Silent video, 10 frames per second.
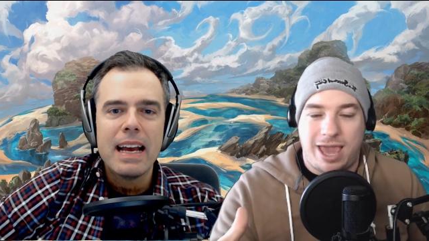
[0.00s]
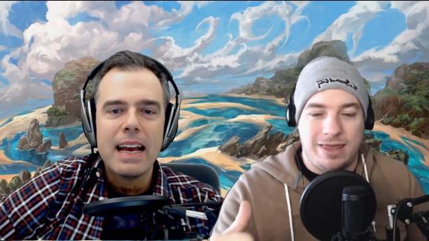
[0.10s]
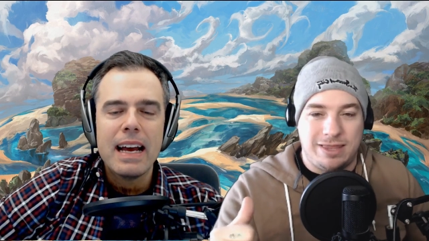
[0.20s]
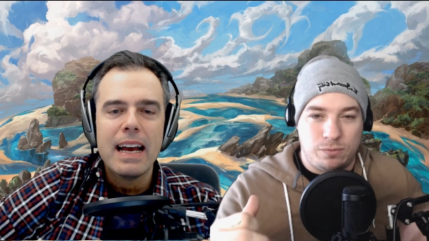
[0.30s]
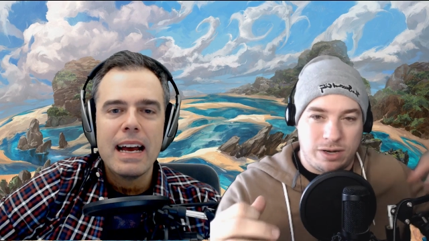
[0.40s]

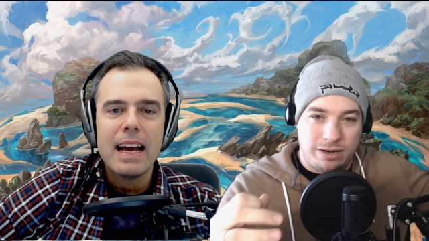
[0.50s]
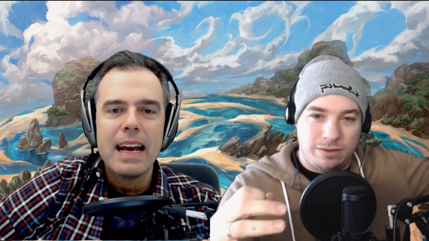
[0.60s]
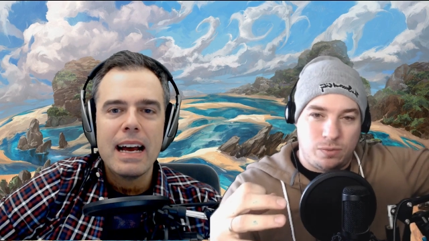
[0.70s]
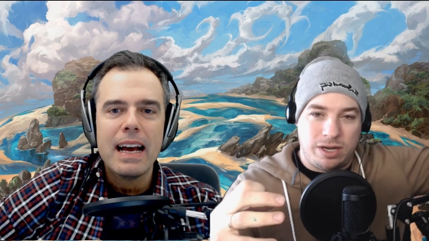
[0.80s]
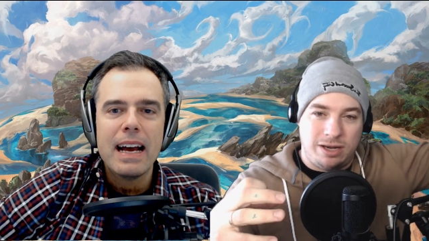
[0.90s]
Speaker 1: And then when a,
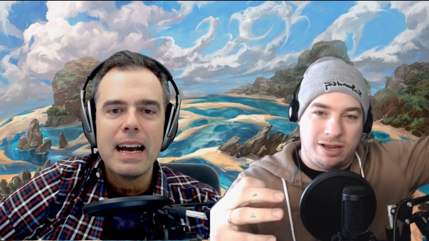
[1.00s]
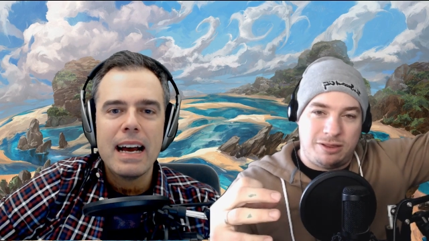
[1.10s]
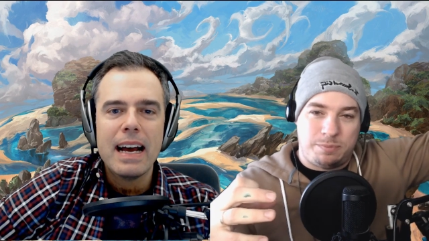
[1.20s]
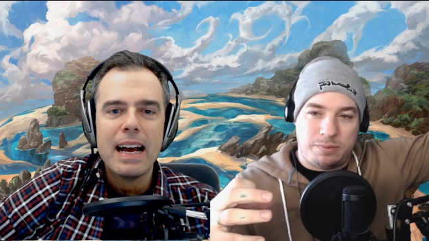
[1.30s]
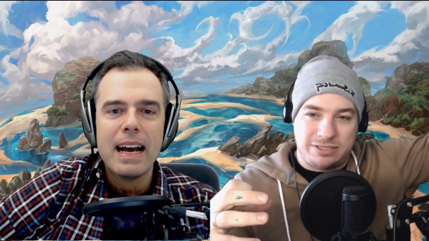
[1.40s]
when
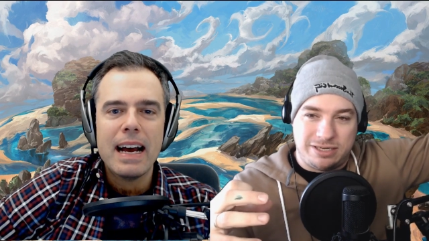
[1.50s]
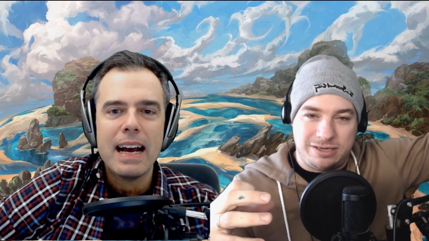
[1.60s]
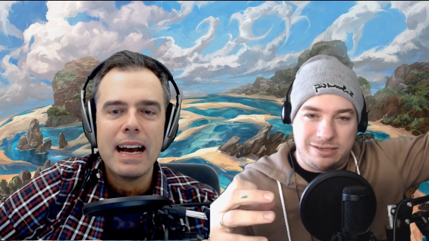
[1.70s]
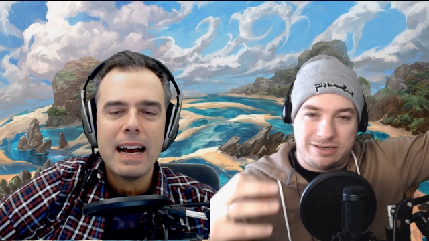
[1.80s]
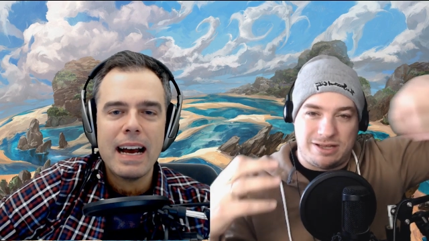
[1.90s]
another
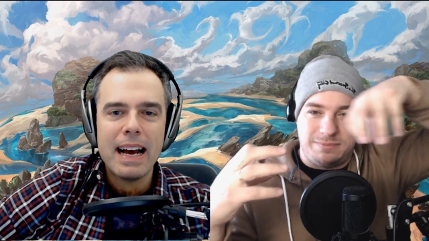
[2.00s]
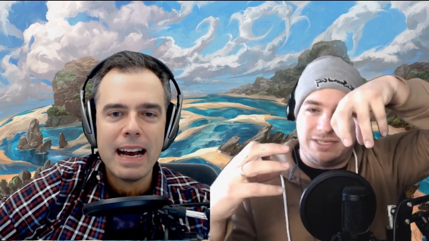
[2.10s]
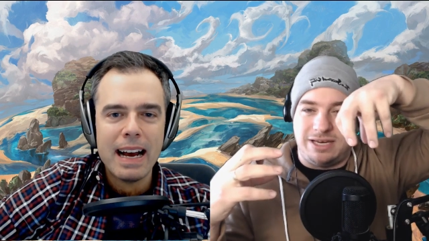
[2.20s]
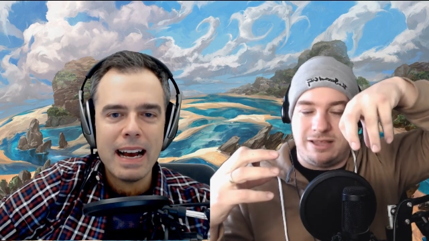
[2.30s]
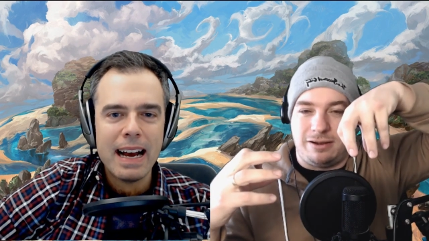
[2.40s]
person comes
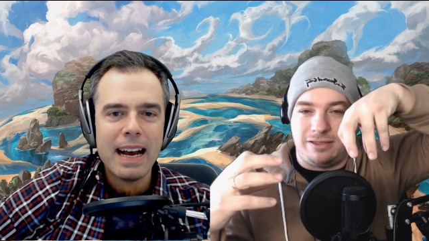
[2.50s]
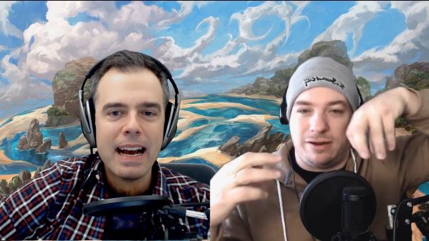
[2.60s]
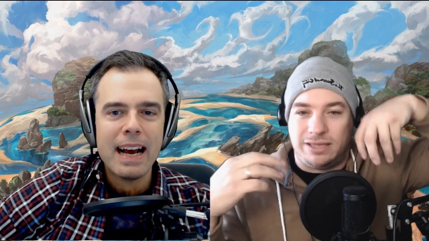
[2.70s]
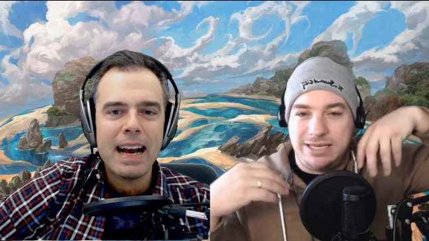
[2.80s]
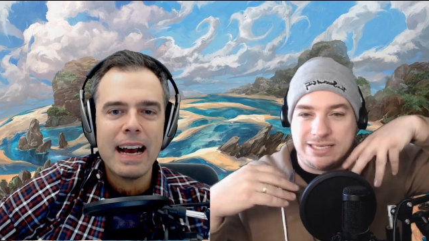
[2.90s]
into there, they're
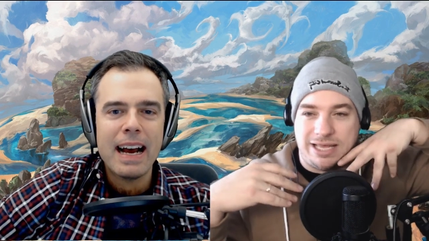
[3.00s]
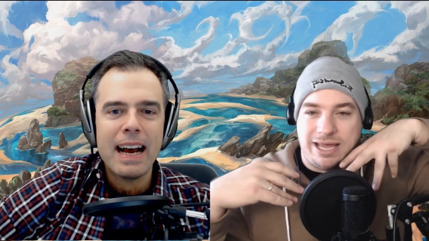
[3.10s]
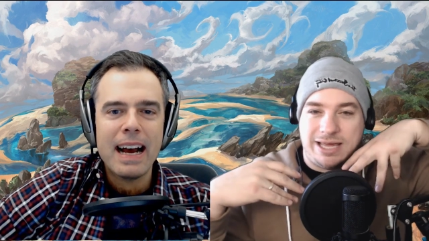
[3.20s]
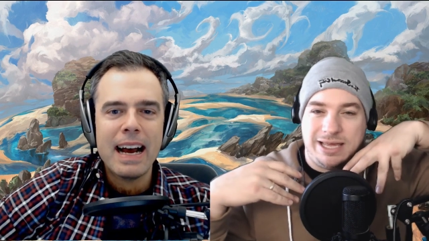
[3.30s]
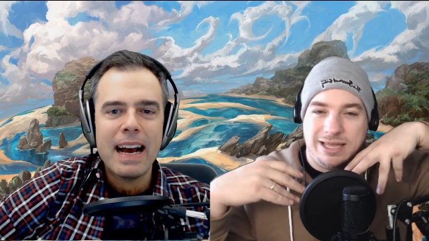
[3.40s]
at least
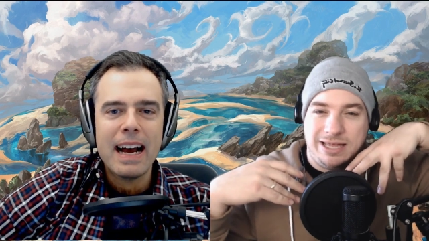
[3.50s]
like